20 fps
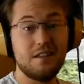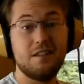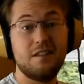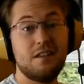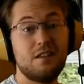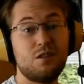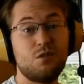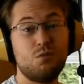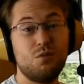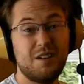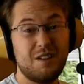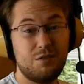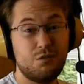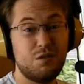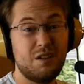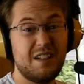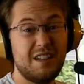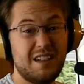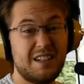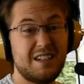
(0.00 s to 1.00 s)
This one
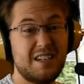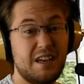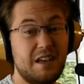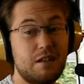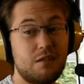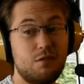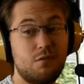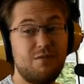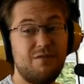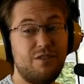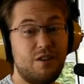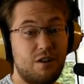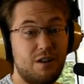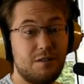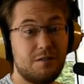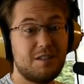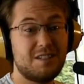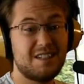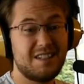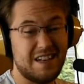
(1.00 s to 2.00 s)
really takes
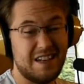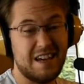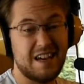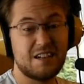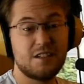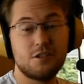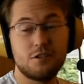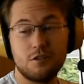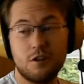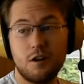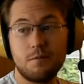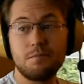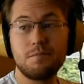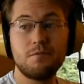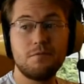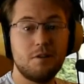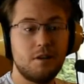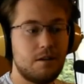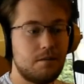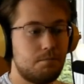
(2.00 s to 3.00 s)
very tack sharp
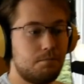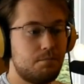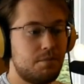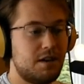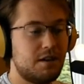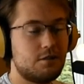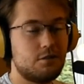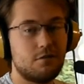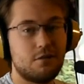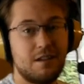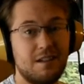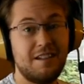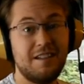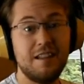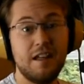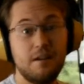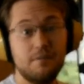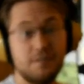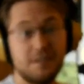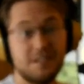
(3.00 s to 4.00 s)
pictures. I
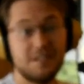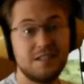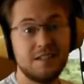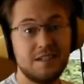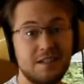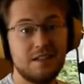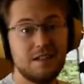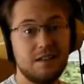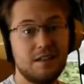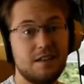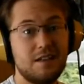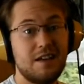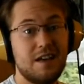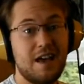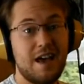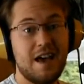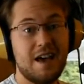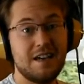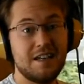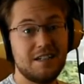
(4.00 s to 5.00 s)
love it.
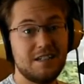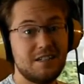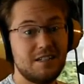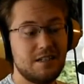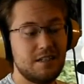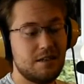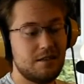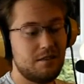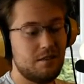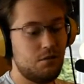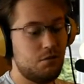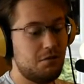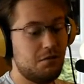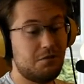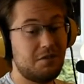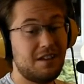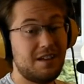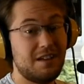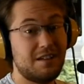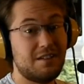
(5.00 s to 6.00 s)
And the only
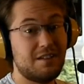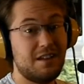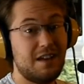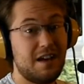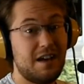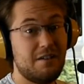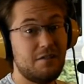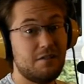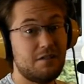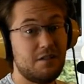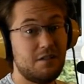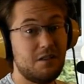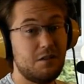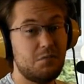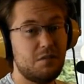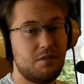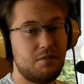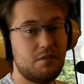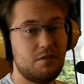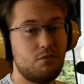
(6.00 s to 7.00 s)
thing it has is a little
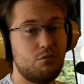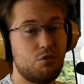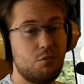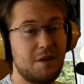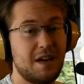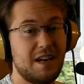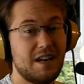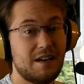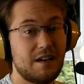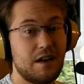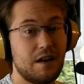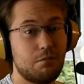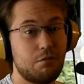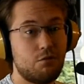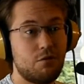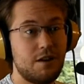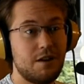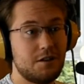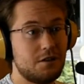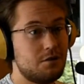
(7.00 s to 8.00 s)
bit of chromatic
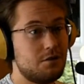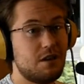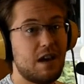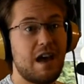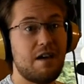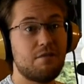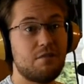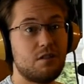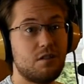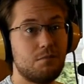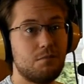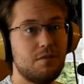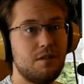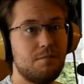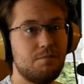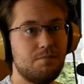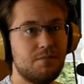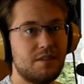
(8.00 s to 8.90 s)
aberration. You have some